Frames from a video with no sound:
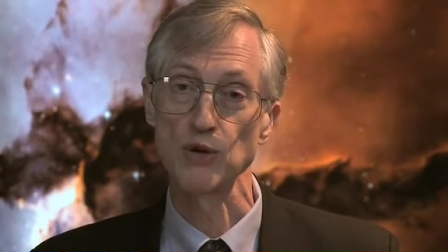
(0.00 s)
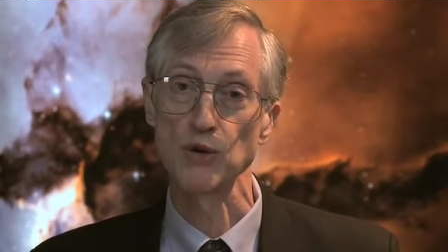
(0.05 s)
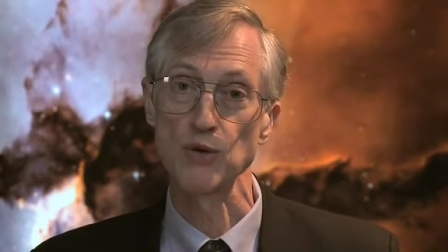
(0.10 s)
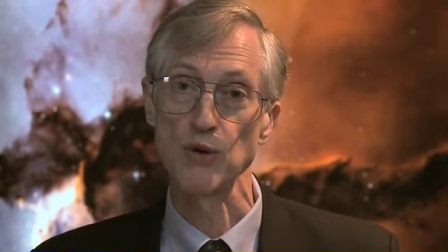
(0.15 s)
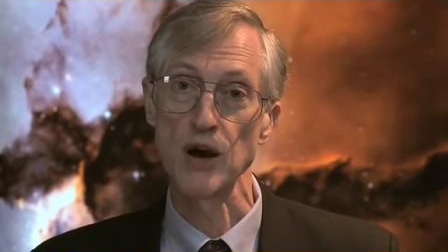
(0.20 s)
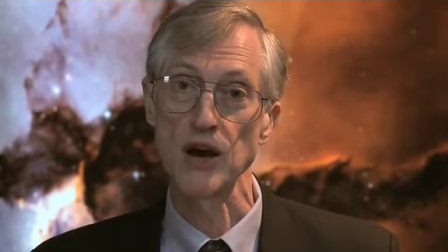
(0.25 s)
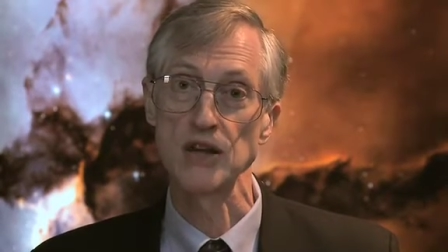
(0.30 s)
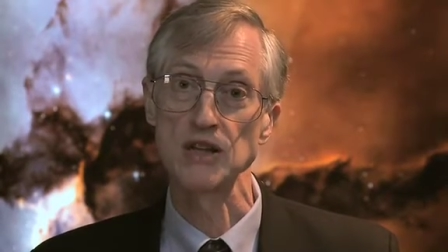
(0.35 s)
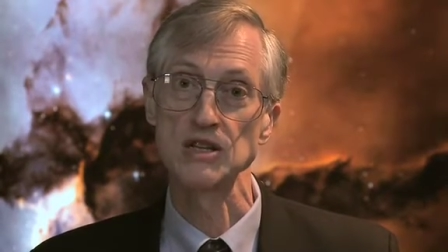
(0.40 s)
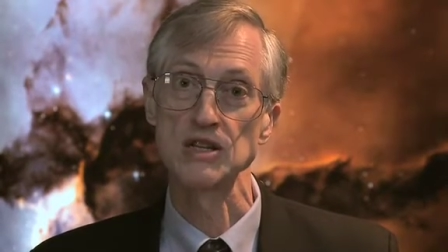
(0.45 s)

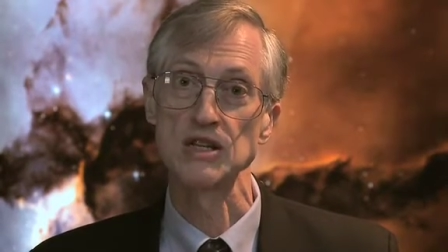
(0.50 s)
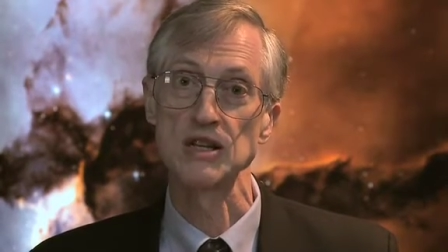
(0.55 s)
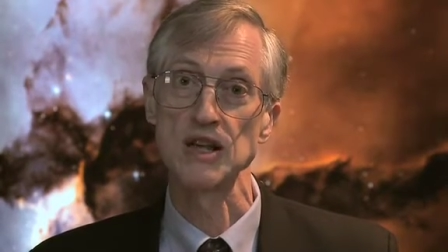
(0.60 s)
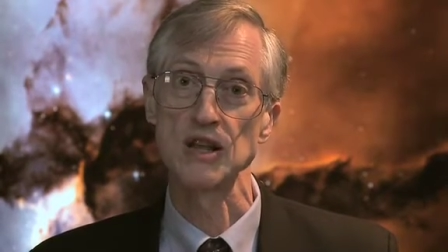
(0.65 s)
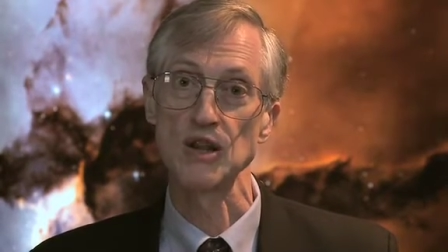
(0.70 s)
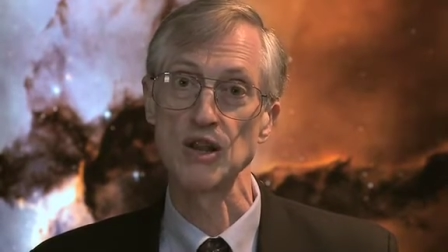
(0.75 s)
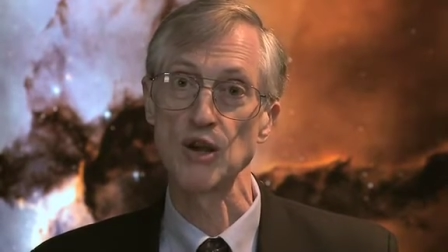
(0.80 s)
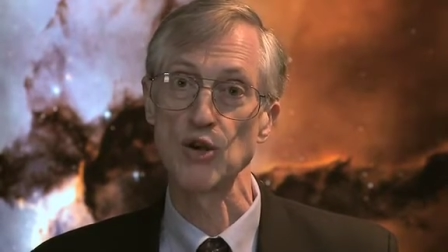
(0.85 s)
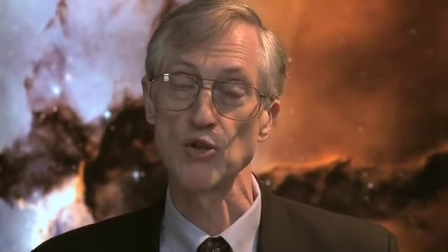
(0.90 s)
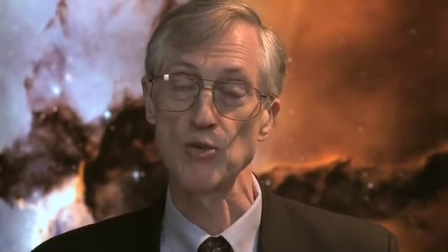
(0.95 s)
gluons and
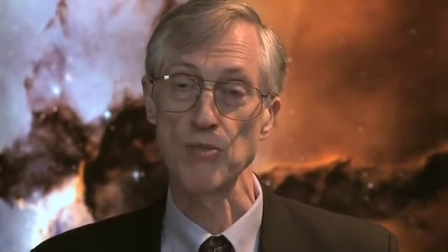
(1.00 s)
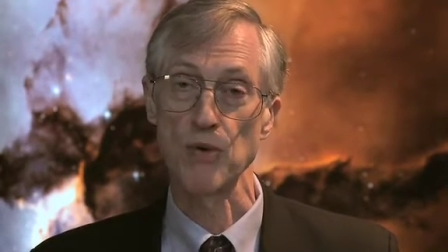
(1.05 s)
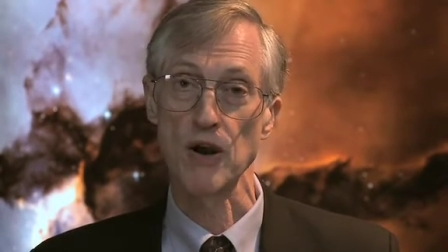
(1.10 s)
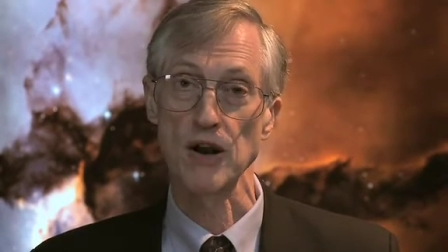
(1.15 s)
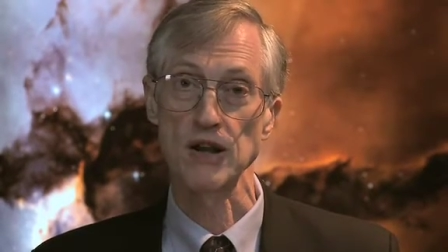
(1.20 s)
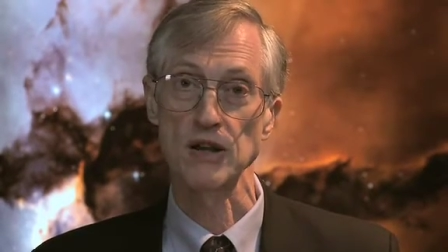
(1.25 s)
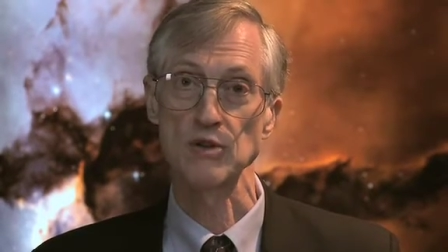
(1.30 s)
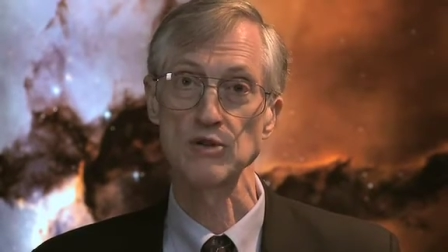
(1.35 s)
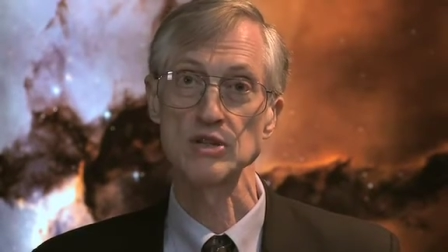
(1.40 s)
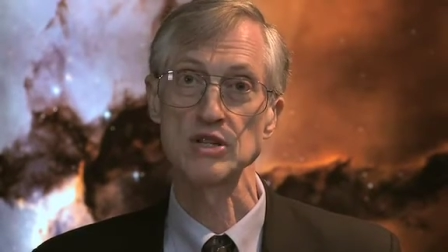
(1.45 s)
any other
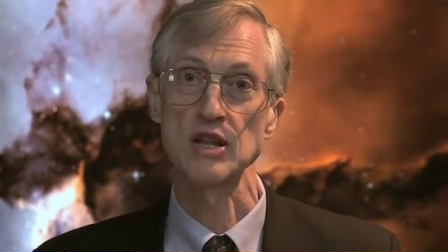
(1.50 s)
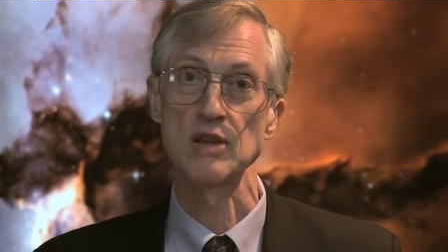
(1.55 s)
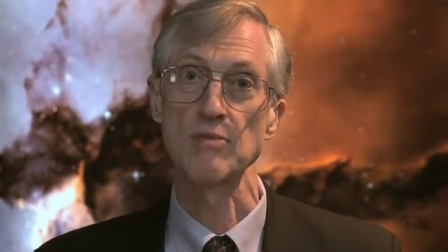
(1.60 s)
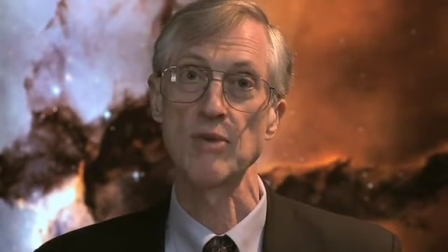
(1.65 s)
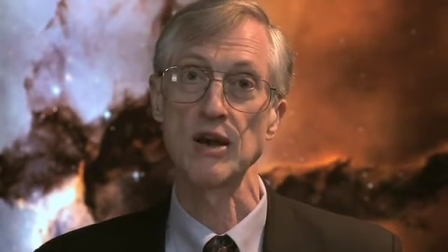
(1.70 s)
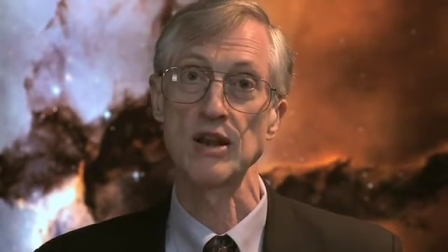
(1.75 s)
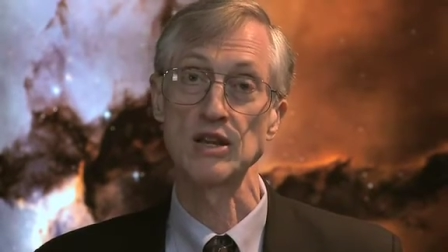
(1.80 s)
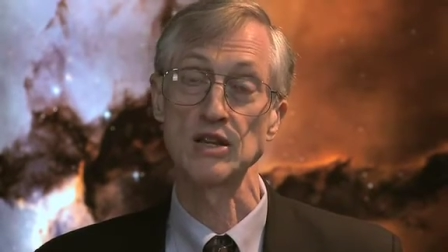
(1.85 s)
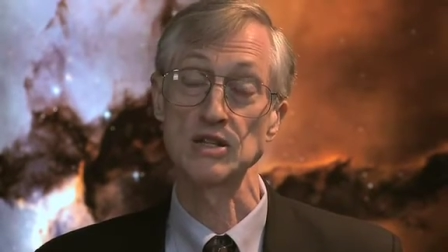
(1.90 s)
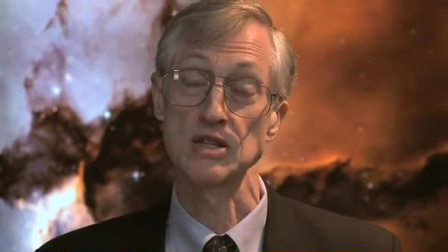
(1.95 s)
particles that
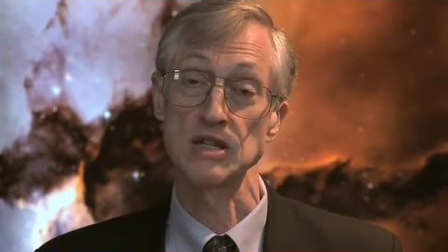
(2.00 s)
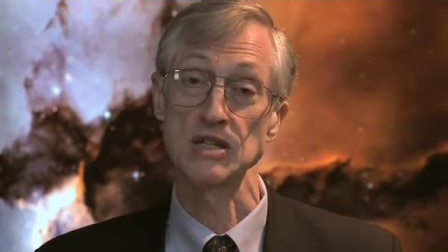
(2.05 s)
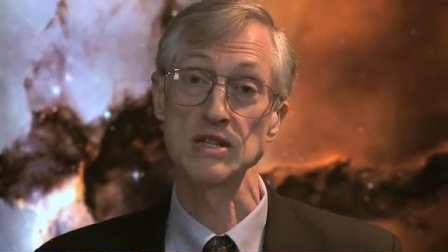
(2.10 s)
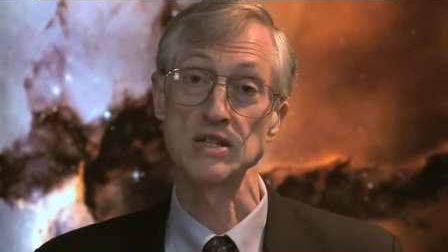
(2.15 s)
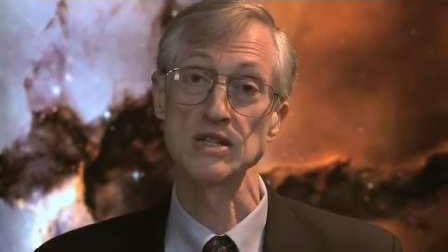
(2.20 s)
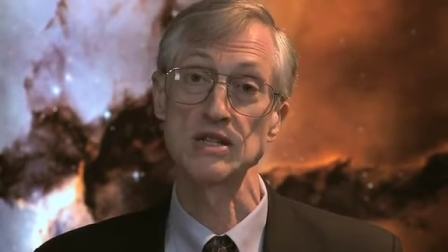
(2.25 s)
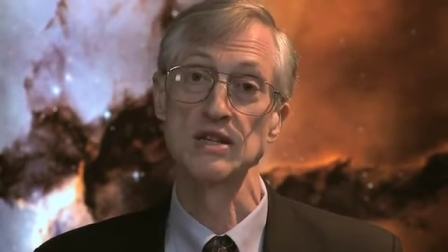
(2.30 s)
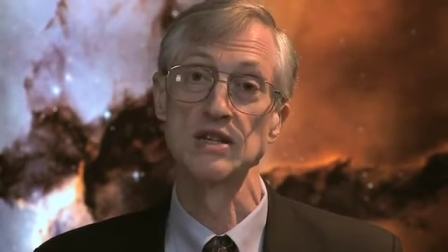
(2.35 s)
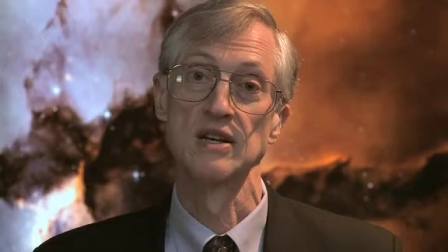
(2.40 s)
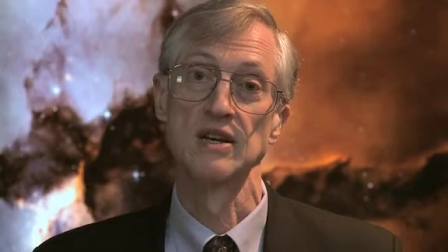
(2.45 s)
might
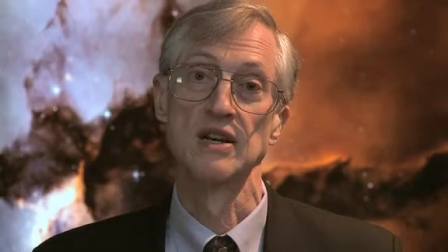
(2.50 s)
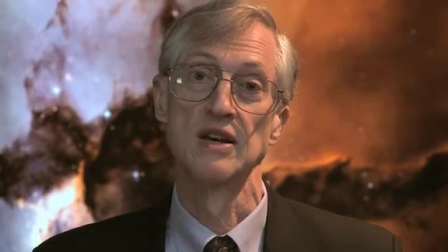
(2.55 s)
exist,